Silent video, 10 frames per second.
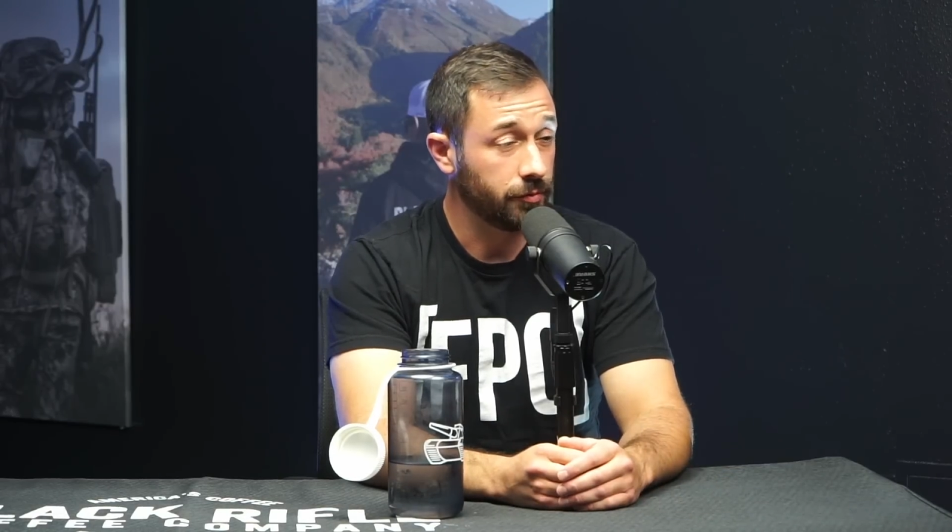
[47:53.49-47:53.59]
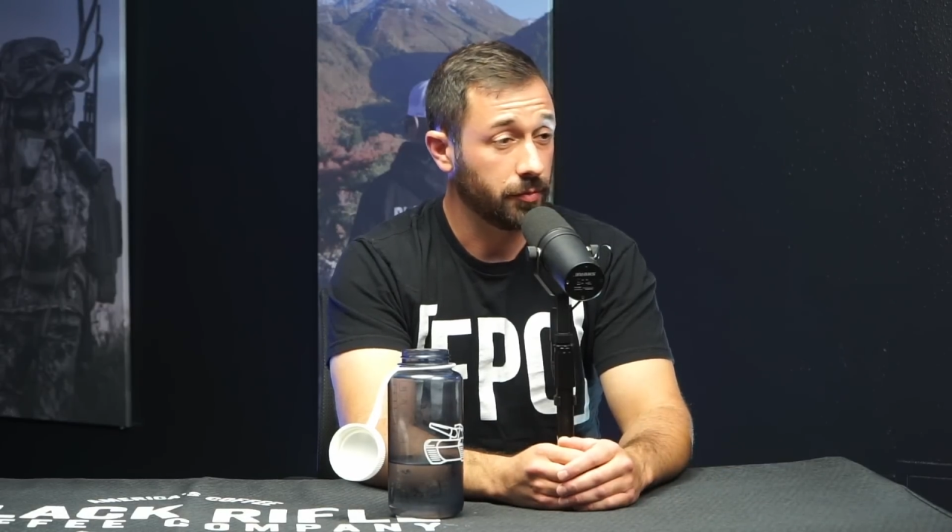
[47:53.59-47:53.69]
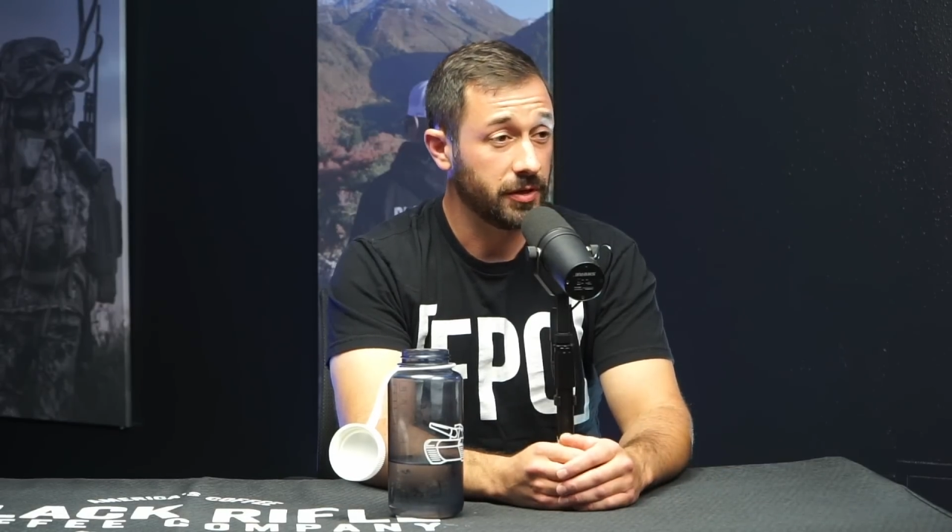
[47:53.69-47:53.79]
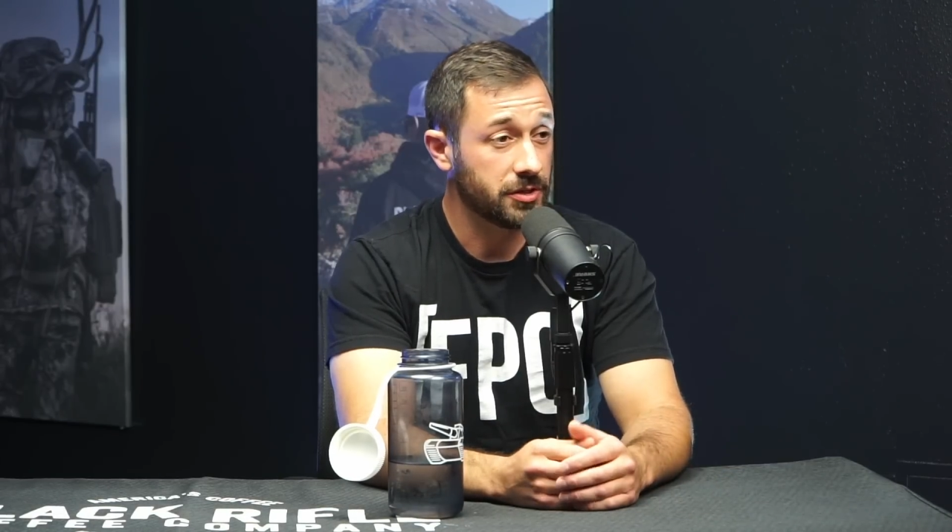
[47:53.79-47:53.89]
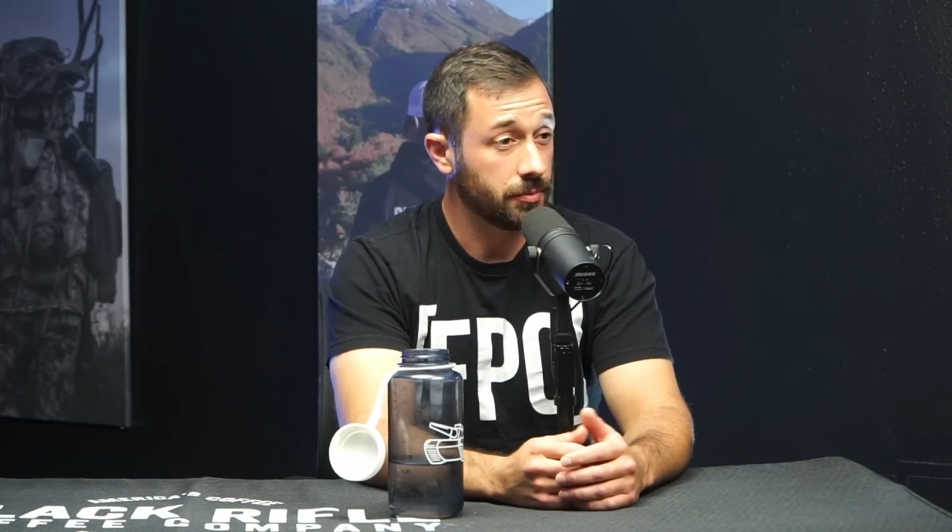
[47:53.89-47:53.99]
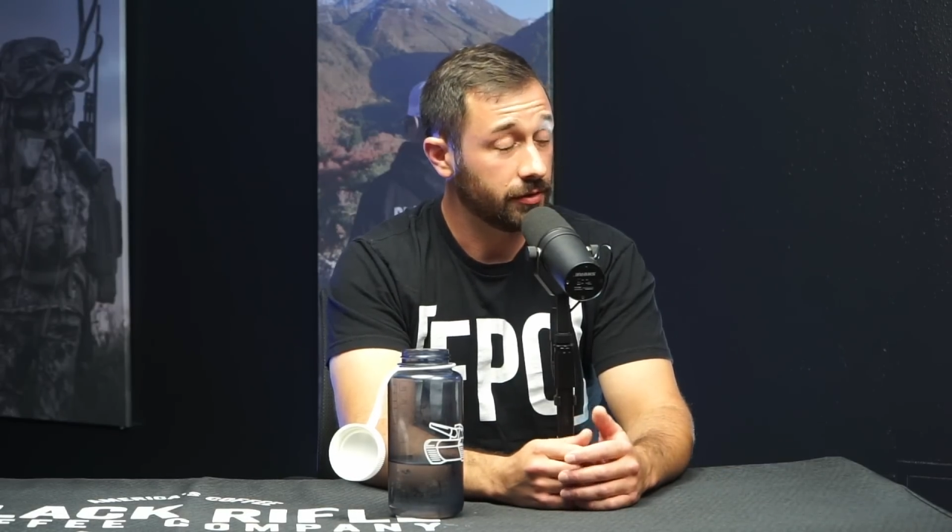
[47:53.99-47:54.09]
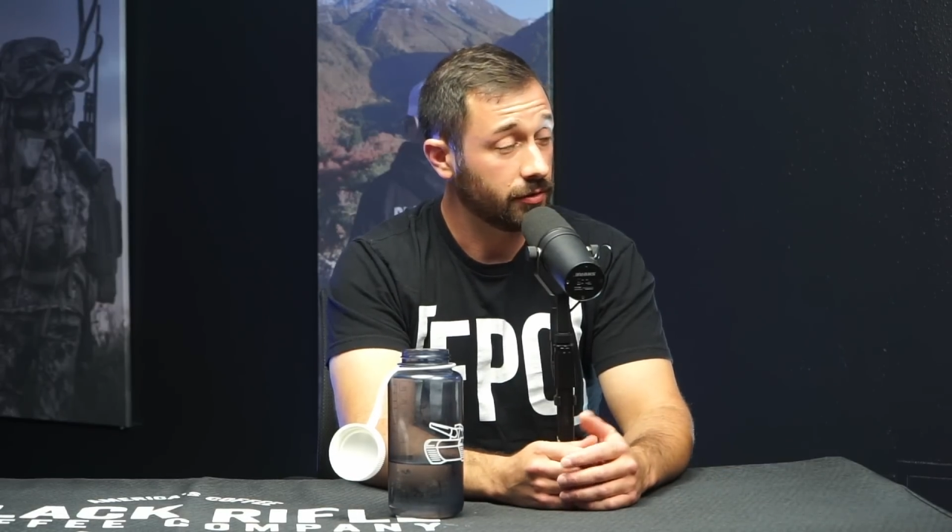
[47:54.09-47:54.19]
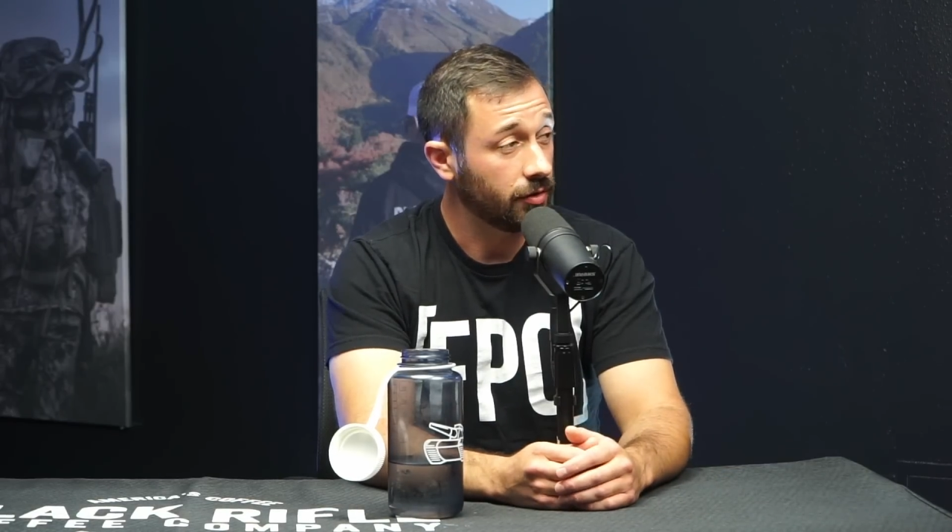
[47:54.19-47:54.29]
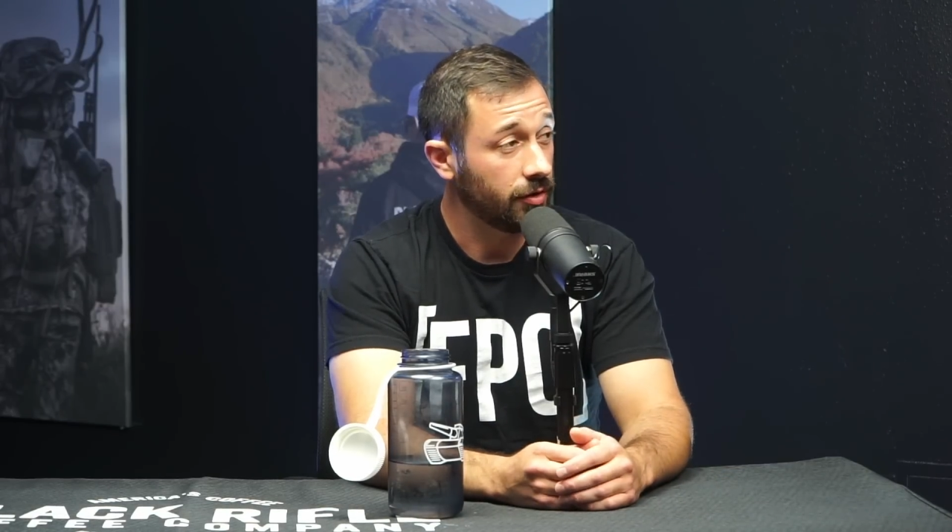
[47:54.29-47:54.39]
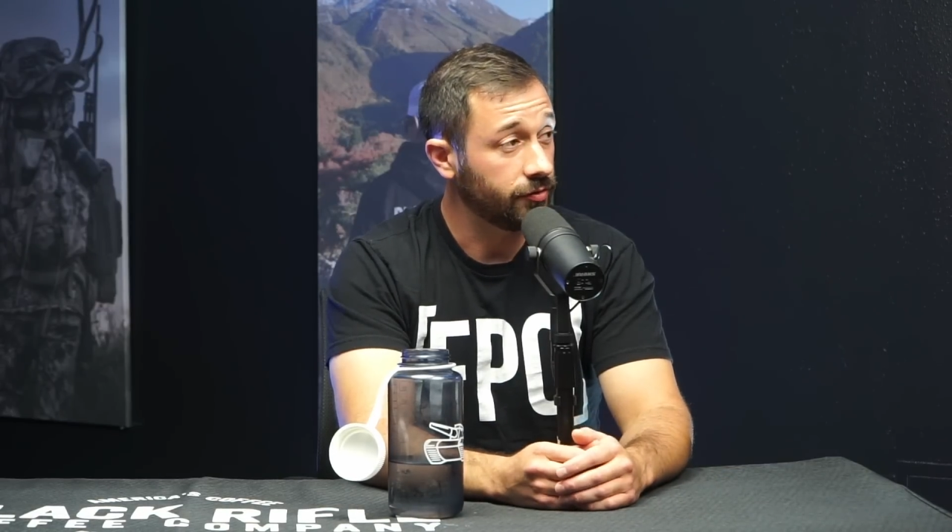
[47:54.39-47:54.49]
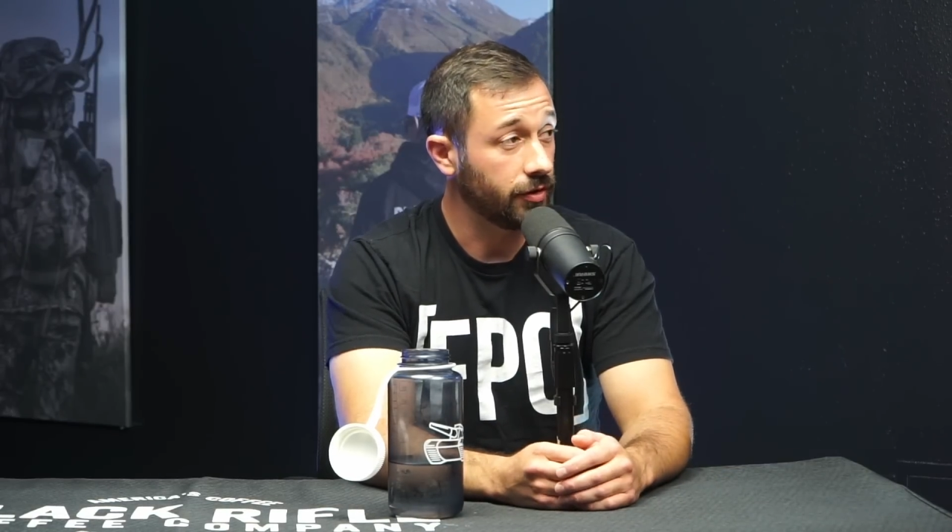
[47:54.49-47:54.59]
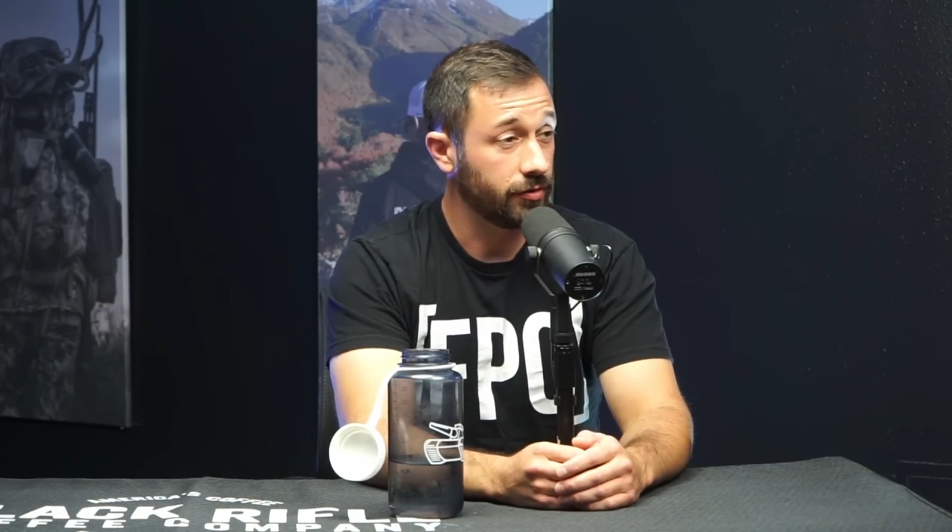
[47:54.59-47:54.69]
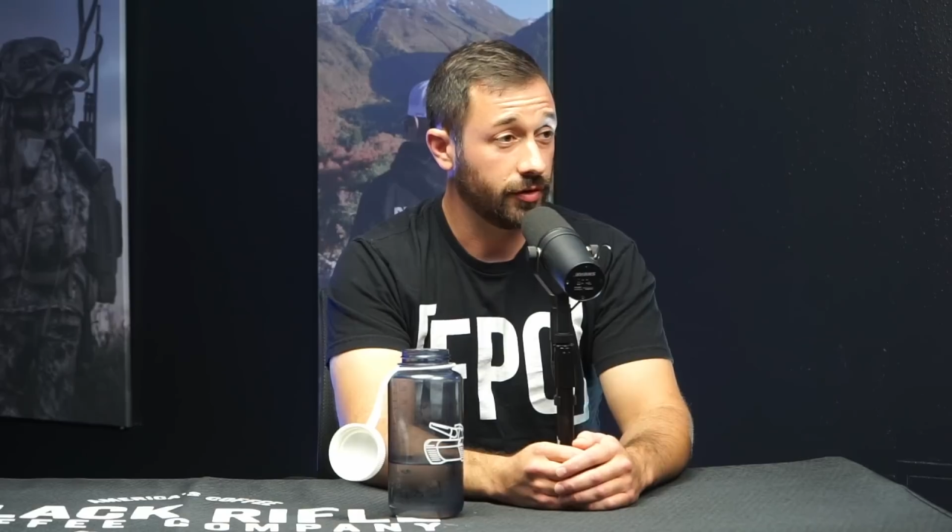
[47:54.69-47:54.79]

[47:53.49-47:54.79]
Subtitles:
information about the law center,